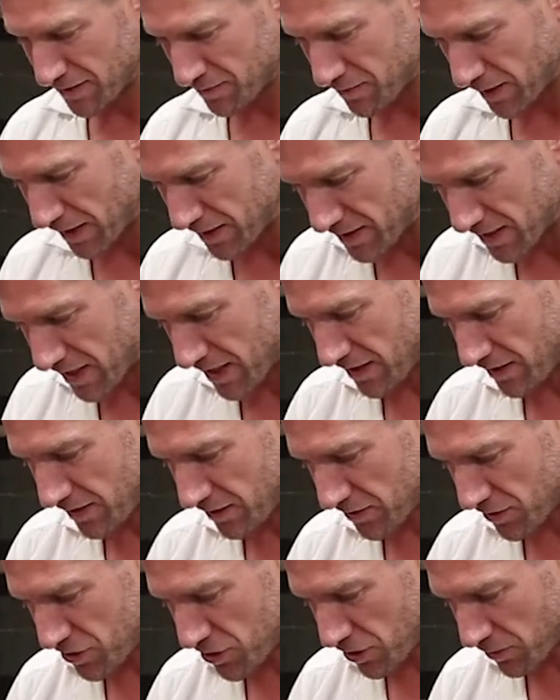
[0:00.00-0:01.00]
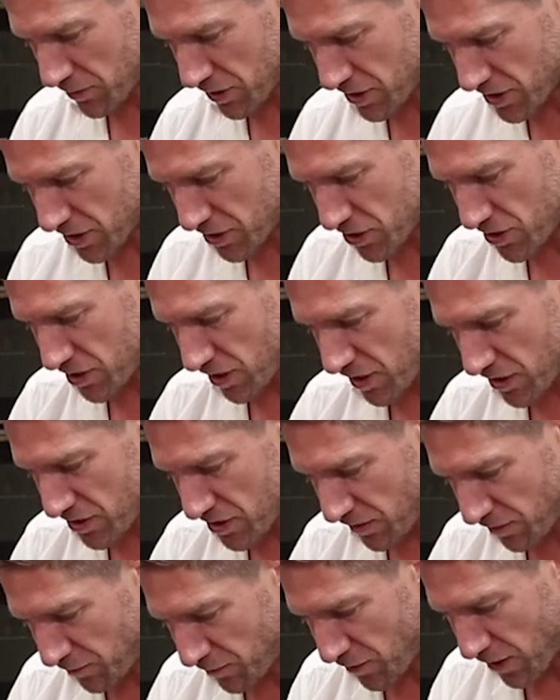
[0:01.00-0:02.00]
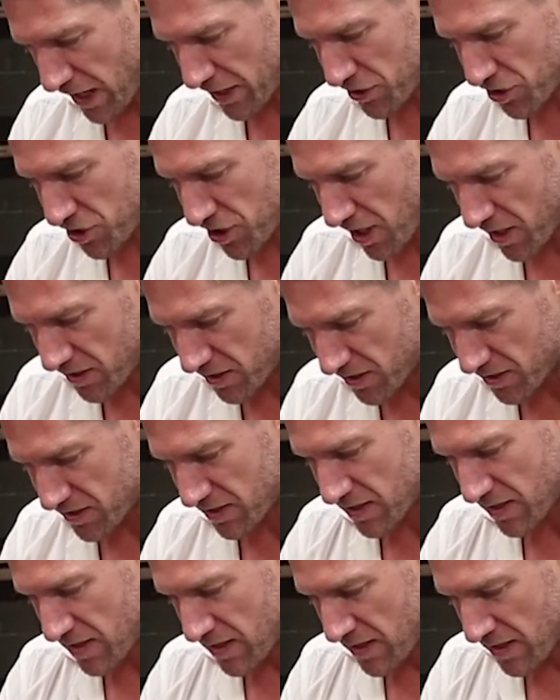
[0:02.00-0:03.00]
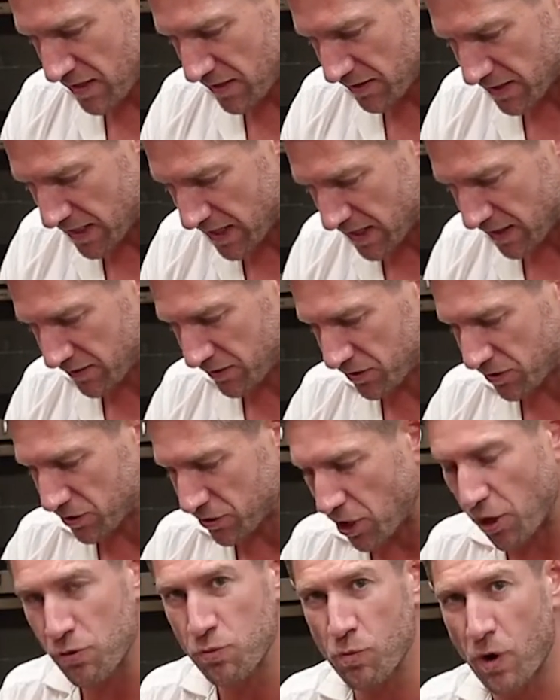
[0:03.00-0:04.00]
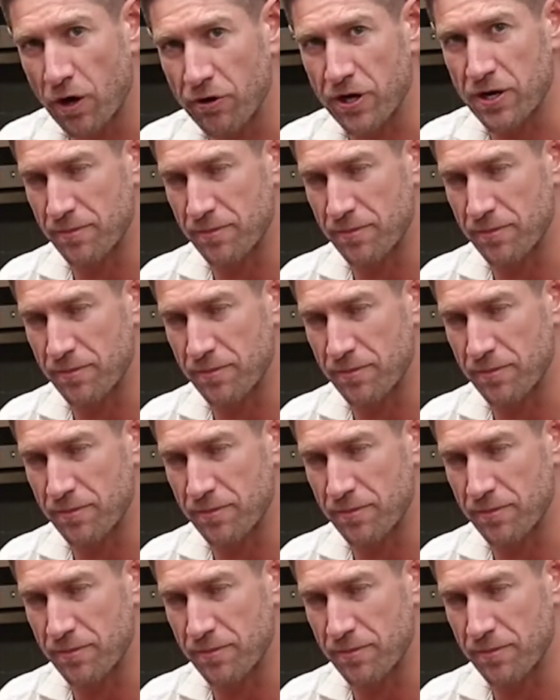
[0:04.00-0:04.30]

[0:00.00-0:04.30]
But yeah, gonna chop this into fine chunks. Now, don't worry